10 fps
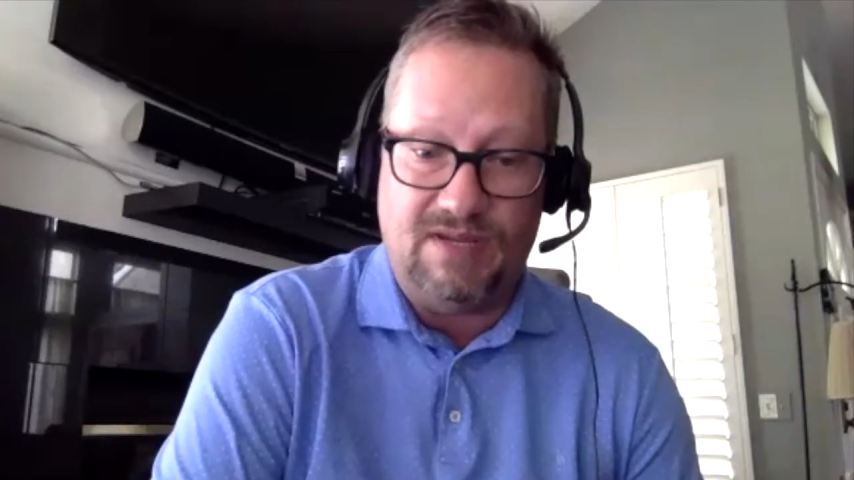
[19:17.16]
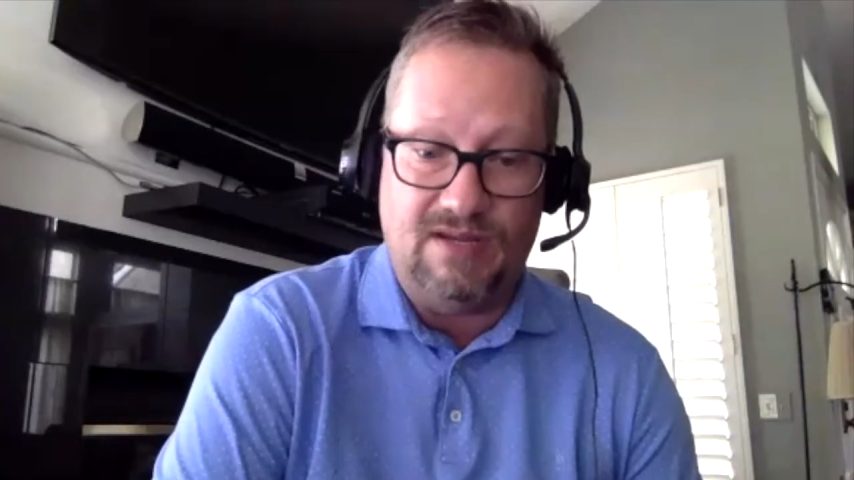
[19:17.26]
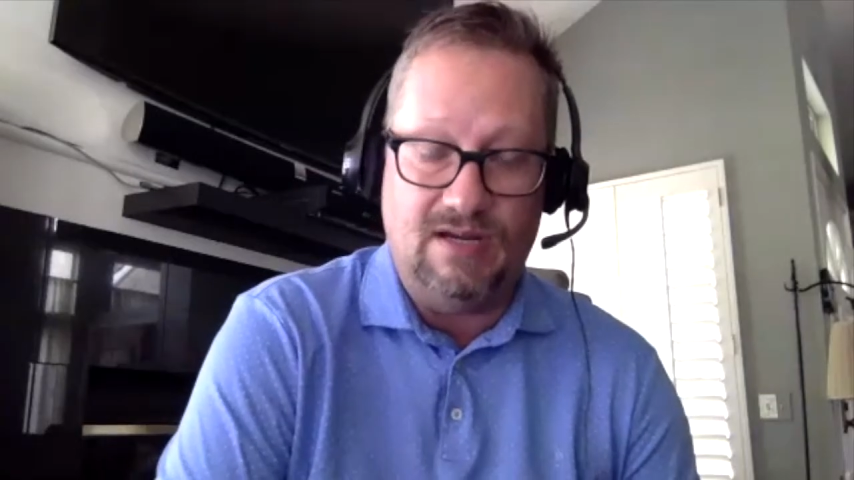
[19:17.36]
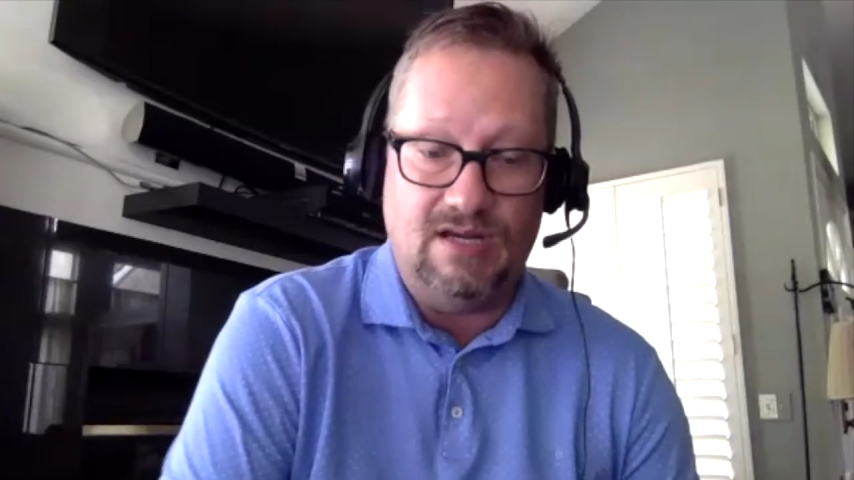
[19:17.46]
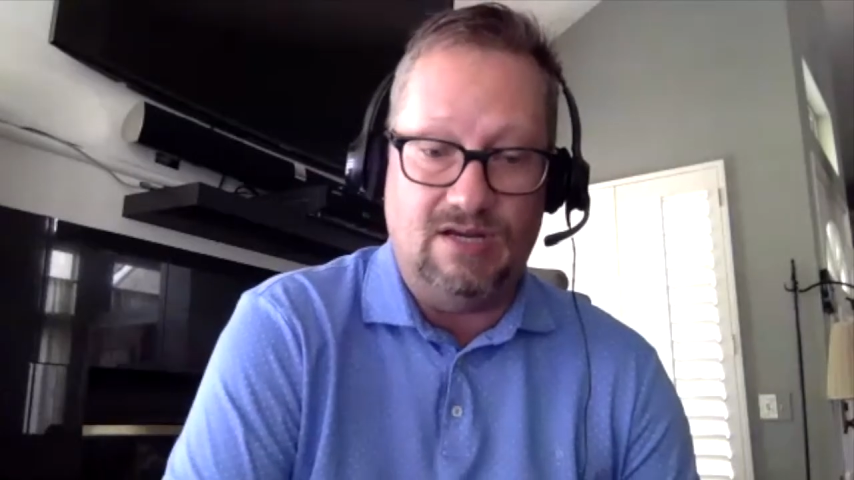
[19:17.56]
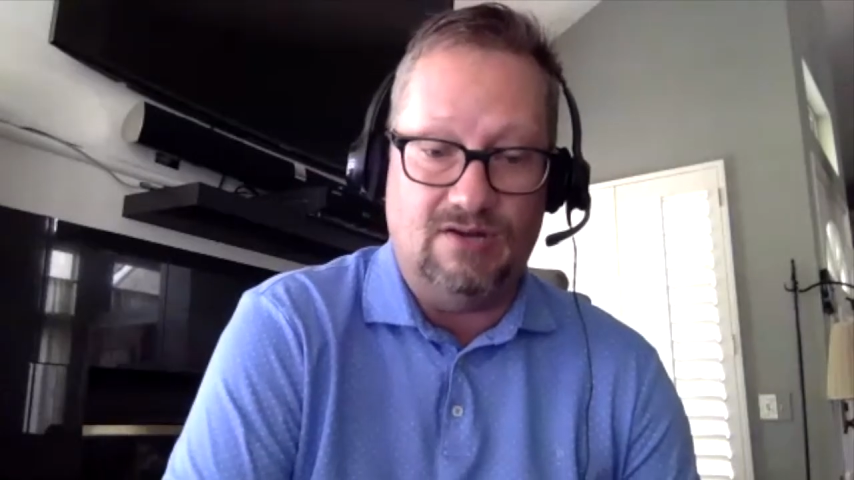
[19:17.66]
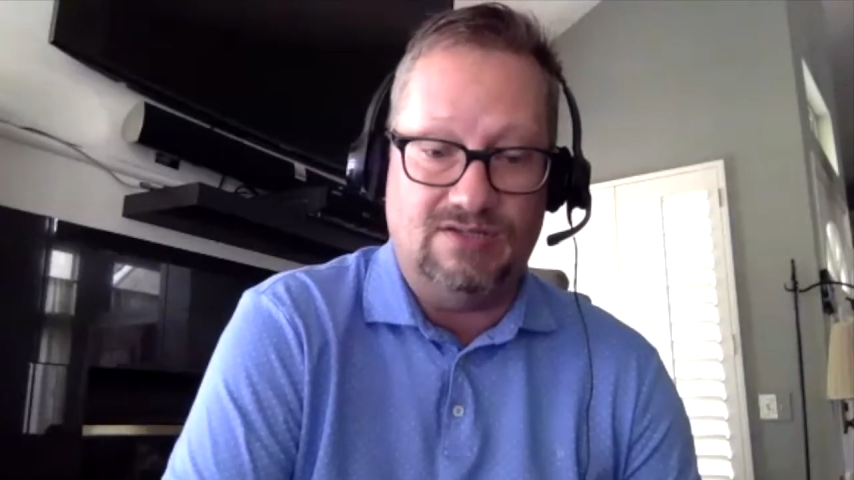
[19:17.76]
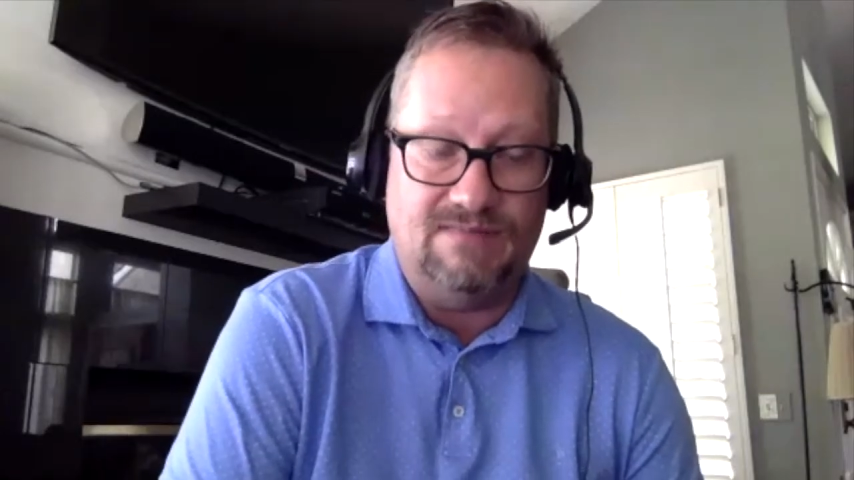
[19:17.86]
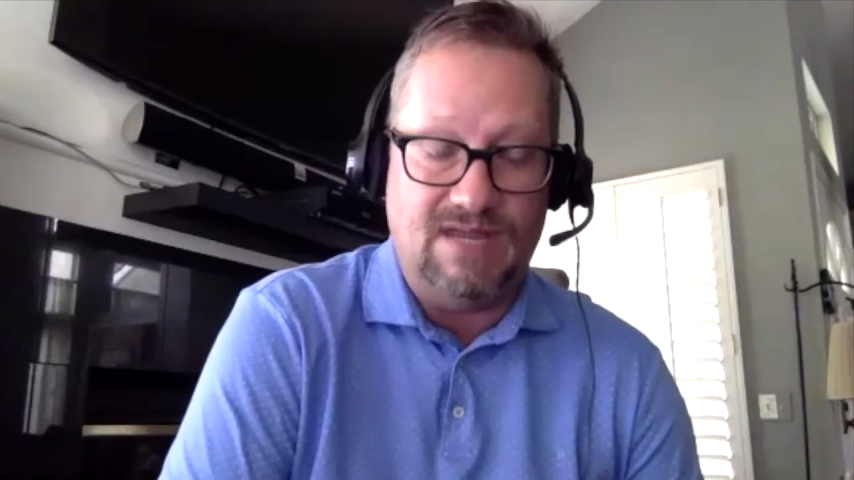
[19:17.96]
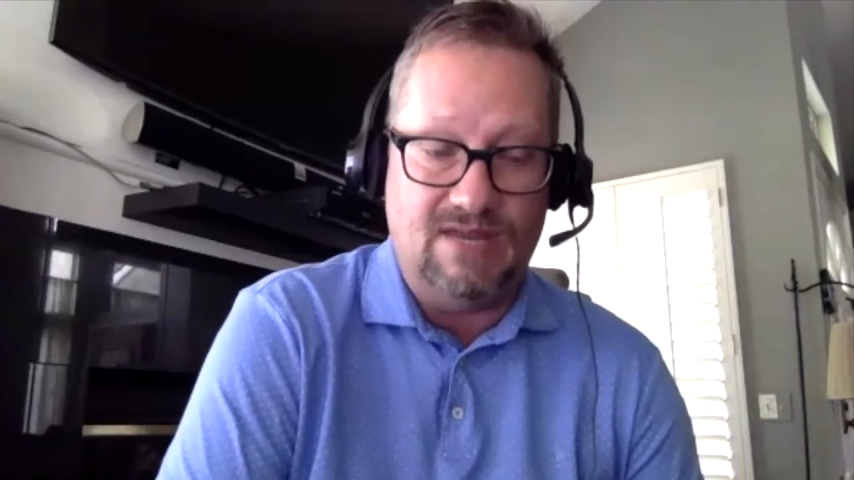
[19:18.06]
You know, to
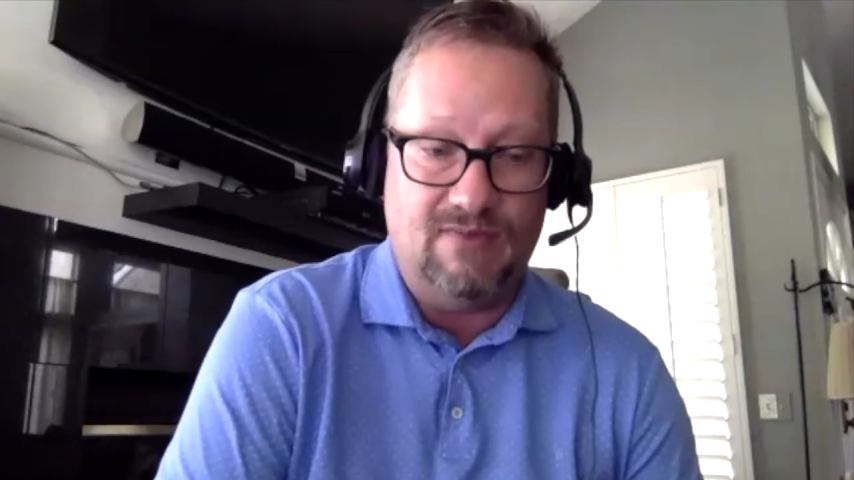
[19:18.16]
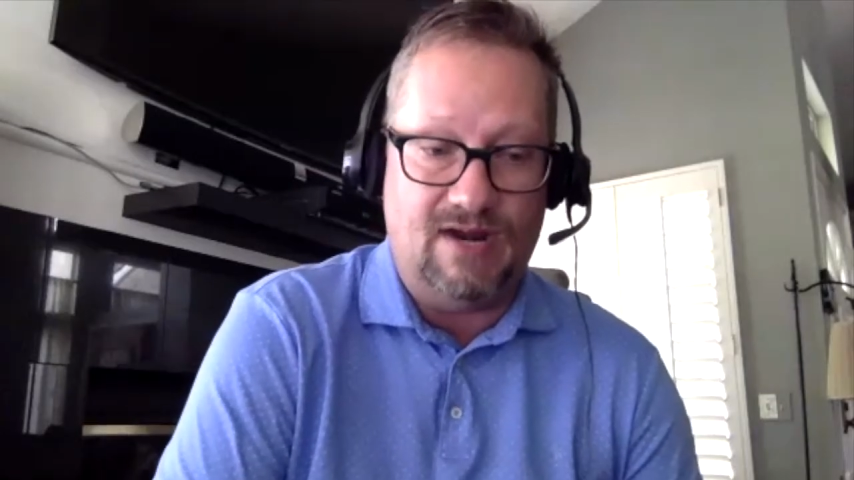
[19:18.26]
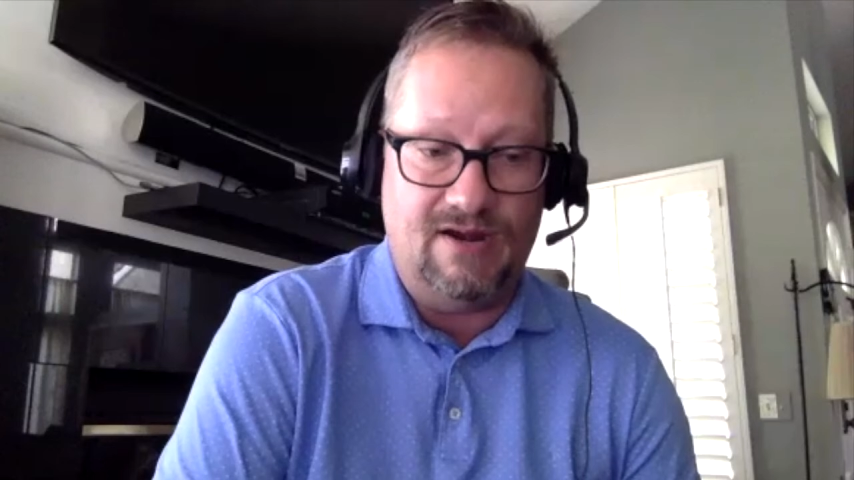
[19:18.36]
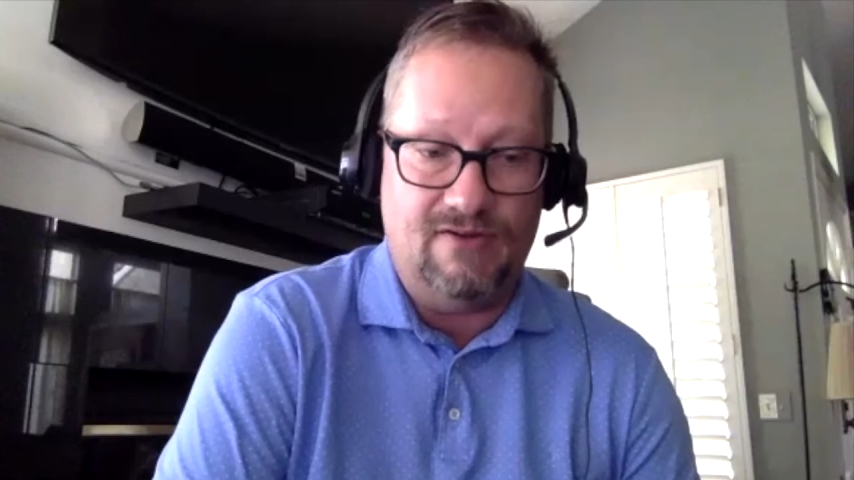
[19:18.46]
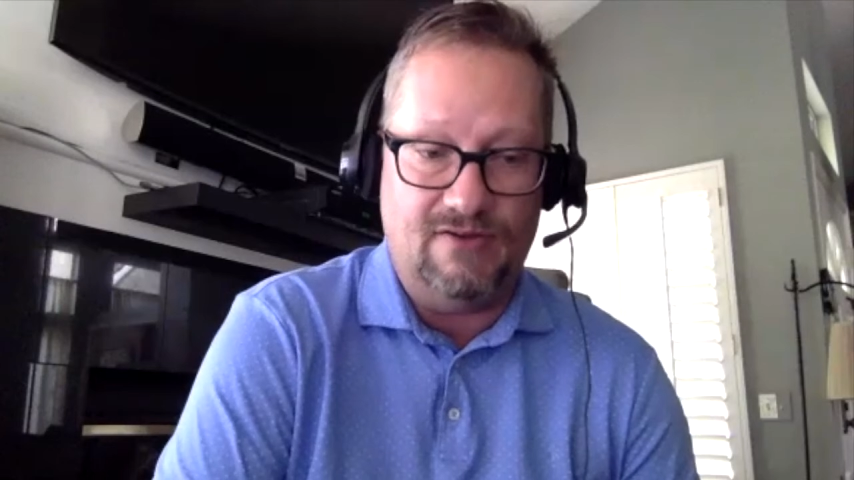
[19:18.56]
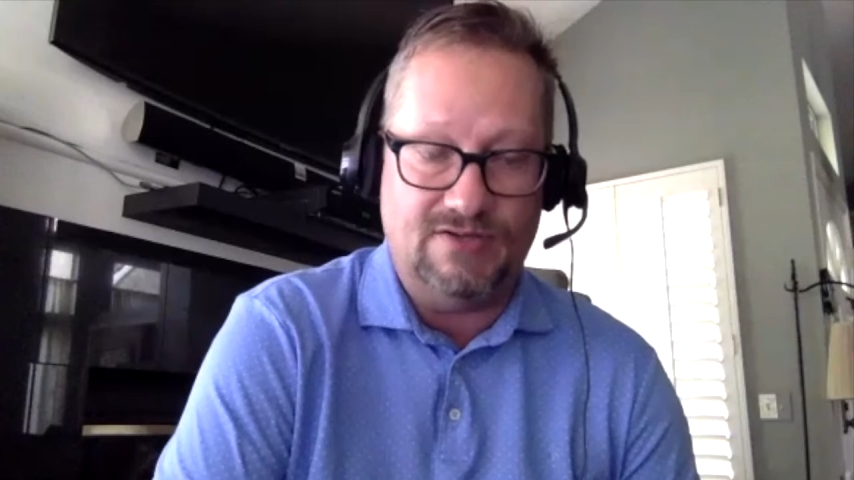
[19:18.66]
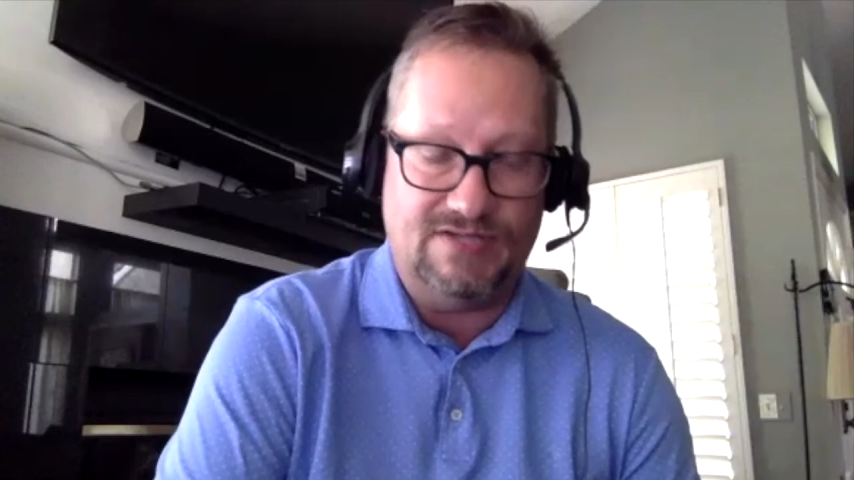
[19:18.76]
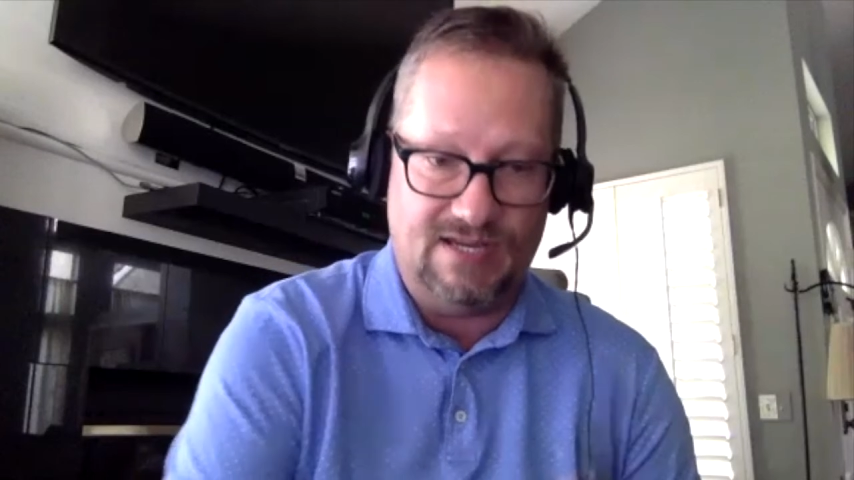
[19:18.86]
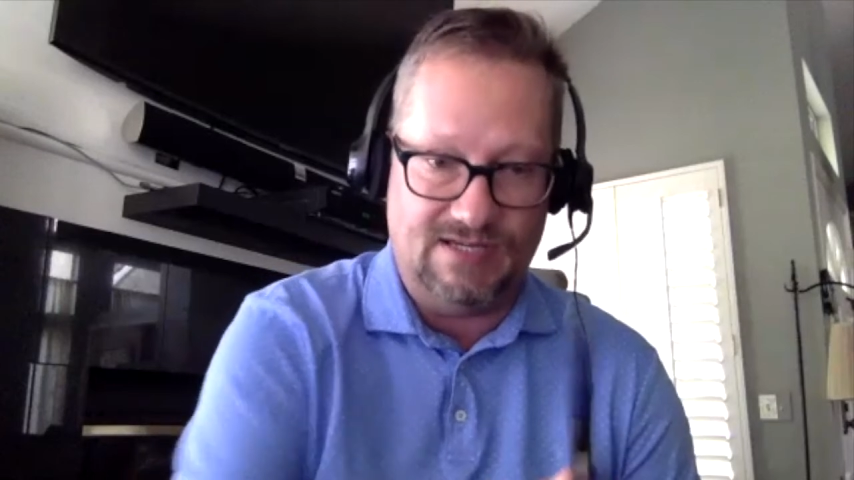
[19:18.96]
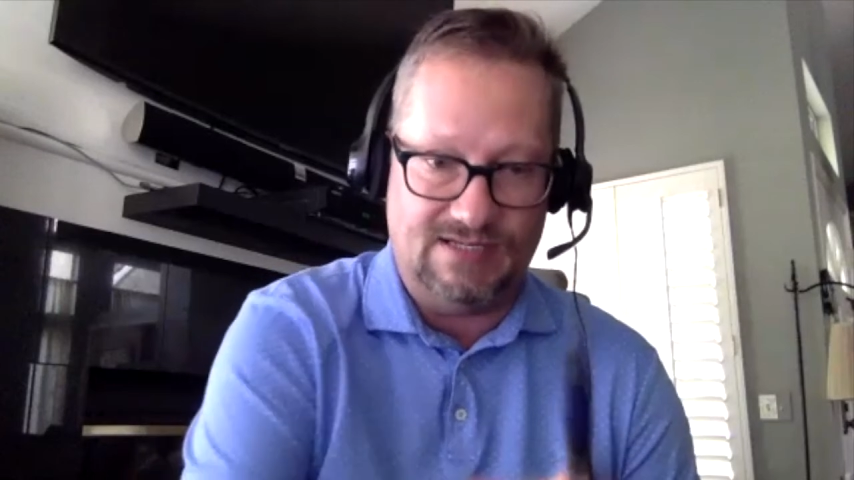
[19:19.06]
me, when I hear those
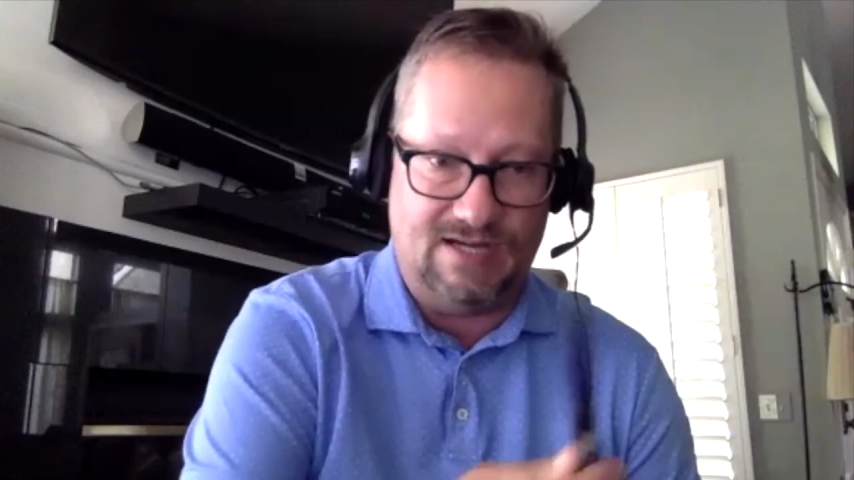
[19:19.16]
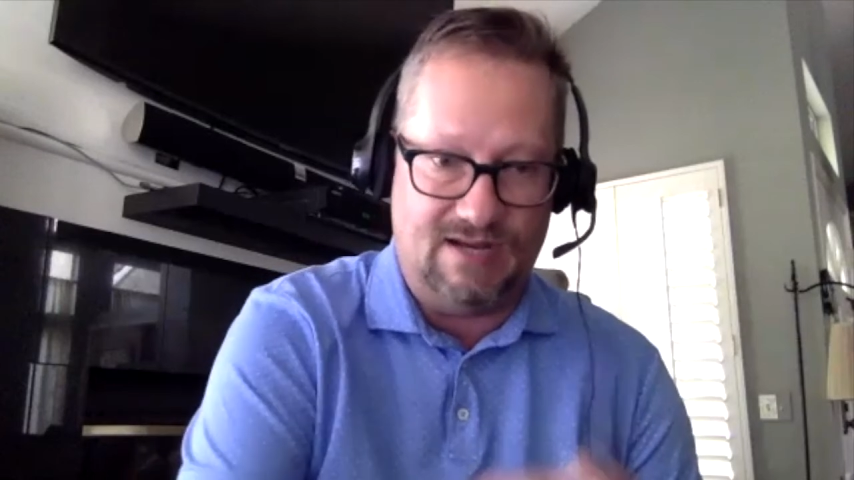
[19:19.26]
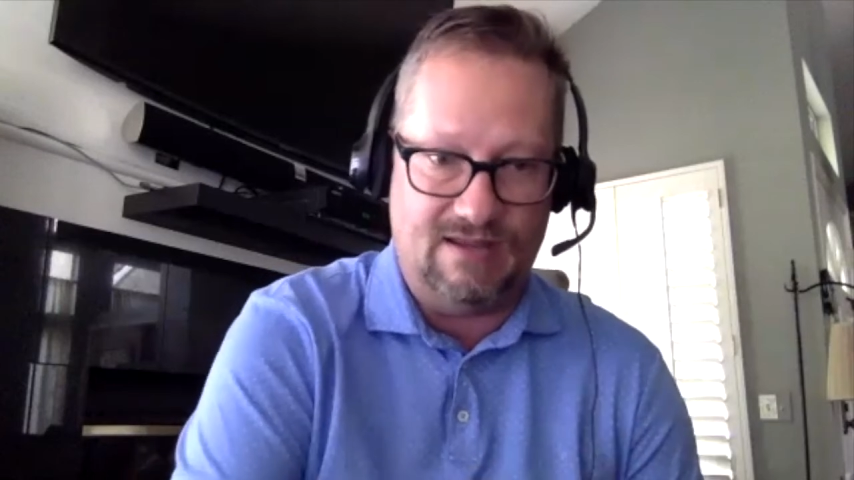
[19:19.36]
things, and